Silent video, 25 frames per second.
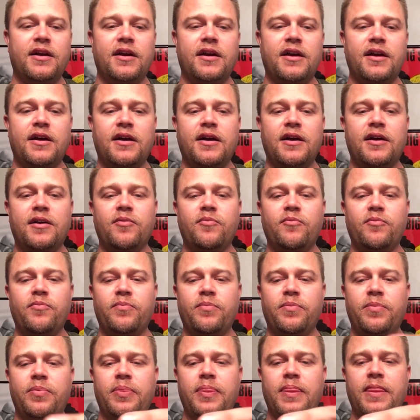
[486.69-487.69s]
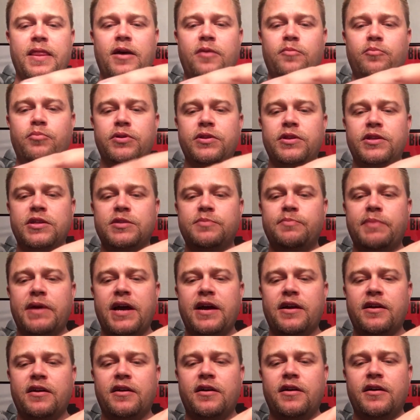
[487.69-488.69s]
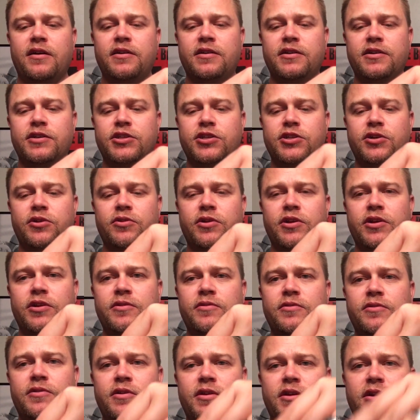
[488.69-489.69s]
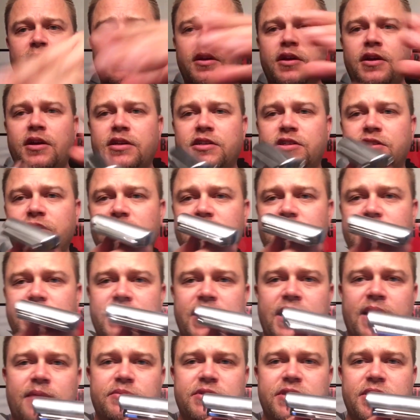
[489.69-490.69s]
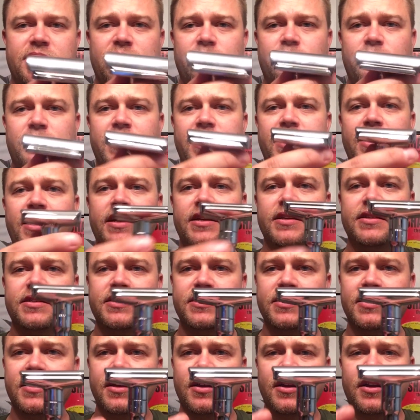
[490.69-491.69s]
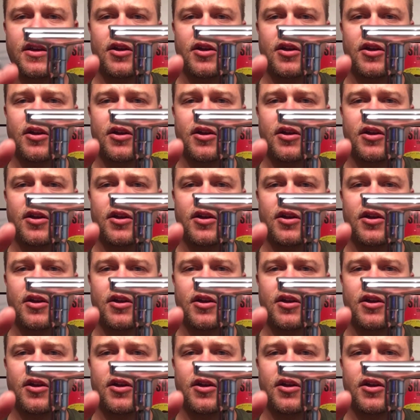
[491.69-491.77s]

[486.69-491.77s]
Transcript: I'll put this back on to show you. It just snaps into place.